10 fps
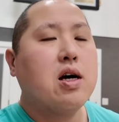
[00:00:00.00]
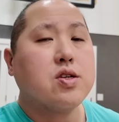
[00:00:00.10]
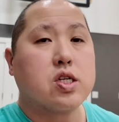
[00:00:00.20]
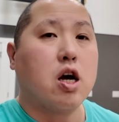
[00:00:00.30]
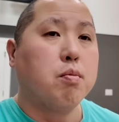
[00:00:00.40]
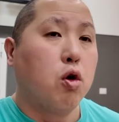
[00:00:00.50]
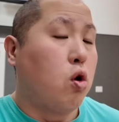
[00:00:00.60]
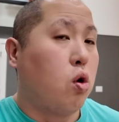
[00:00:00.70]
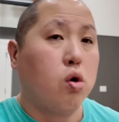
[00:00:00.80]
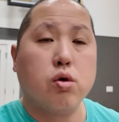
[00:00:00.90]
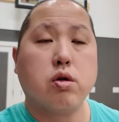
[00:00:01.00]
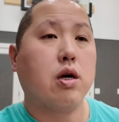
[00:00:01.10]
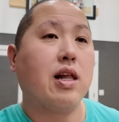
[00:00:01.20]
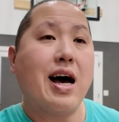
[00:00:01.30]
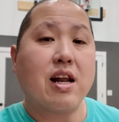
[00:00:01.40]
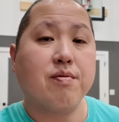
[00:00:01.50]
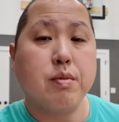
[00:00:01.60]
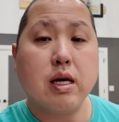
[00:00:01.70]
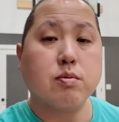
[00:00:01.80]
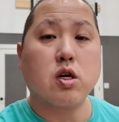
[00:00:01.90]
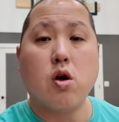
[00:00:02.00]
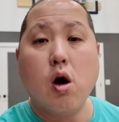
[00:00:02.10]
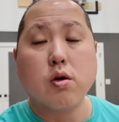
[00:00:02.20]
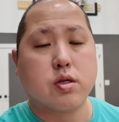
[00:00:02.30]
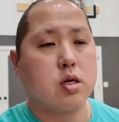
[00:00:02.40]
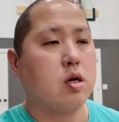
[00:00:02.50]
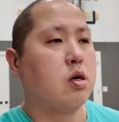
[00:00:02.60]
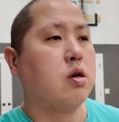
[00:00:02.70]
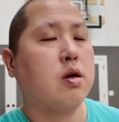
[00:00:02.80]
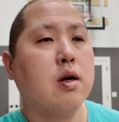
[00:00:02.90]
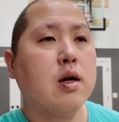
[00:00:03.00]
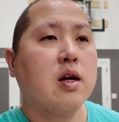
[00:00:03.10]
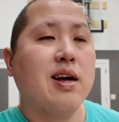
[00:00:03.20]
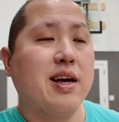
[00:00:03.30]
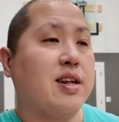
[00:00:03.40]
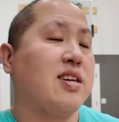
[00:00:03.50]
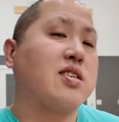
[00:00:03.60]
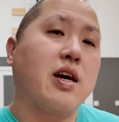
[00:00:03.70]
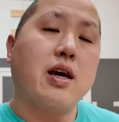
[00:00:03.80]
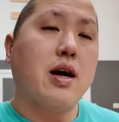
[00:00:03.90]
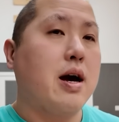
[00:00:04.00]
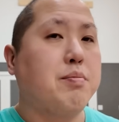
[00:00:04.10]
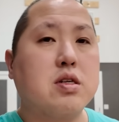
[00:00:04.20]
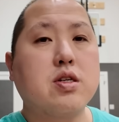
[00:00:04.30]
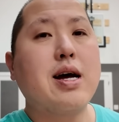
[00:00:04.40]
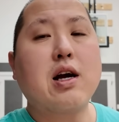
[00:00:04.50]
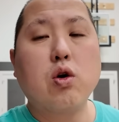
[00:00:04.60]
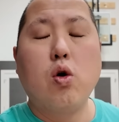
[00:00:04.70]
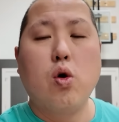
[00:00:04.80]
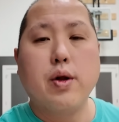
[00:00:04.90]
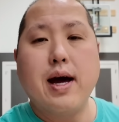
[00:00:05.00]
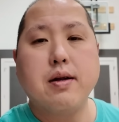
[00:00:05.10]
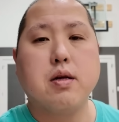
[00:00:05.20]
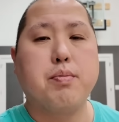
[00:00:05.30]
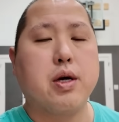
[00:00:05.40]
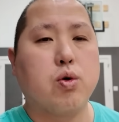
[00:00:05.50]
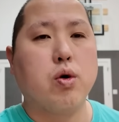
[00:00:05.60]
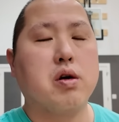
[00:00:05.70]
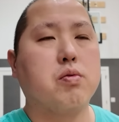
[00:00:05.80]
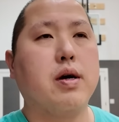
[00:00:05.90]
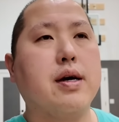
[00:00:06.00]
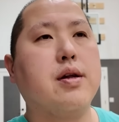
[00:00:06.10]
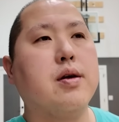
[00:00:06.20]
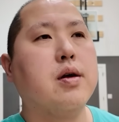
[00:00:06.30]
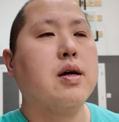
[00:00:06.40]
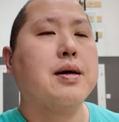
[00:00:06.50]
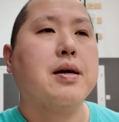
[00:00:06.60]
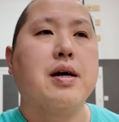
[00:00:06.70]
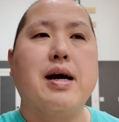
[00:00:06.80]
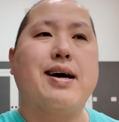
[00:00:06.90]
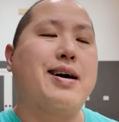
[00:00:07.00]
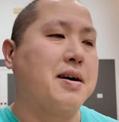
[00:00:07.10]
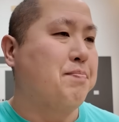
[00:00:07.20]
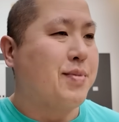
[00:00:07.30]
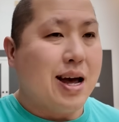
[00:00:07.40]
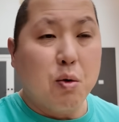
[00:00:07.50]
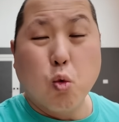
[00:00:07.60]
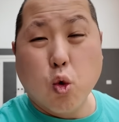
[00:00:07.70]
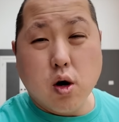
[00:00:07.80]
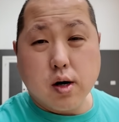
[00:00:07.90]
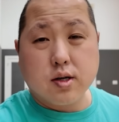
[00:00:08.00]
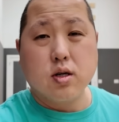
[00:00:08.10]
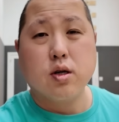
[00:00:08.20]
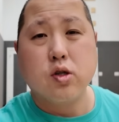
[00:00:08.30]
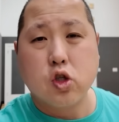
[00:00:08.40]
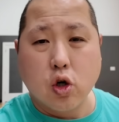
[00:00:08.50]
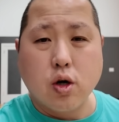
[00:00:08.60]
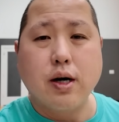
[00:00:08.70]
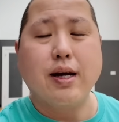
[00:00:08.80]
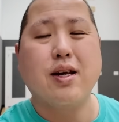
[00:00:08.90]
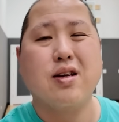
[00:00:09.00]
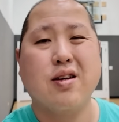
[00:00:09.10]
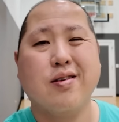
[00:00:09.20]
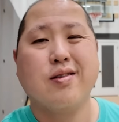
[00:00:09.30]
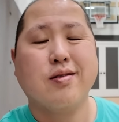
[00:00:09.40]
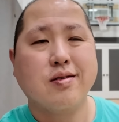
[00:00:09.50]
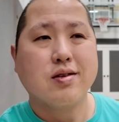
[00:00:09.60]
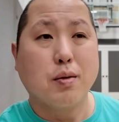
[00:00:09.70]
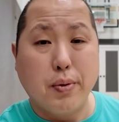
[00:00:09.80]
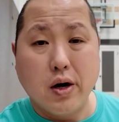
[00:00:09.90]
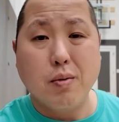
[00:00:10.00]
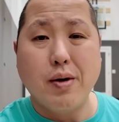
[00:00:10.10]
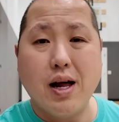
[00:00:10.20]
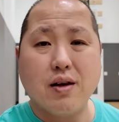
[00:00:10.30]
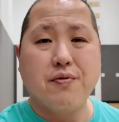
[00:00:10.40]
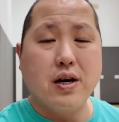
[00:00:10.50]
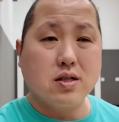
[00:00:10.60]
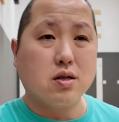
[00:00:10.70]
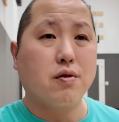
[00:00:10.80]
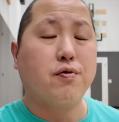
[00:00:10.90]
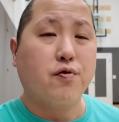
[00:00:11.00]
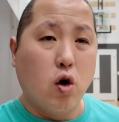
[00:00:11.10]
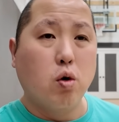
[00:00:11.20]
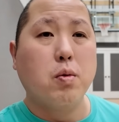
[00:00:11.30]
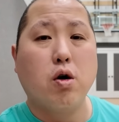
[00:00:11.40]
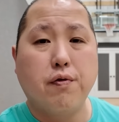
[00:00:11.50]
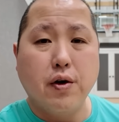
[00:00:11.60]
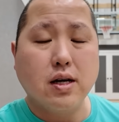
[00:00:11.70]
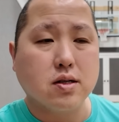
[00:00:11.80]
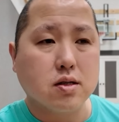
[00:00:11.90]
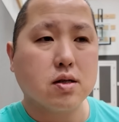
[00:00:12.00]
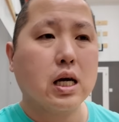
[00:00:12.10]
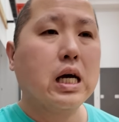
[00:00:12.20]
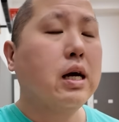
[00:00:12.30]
Some hold a lot of memes and alts, and they say, I'm just not going to hold on to Bitcoin, right? That works during the parabolic phases, the FOMO phases.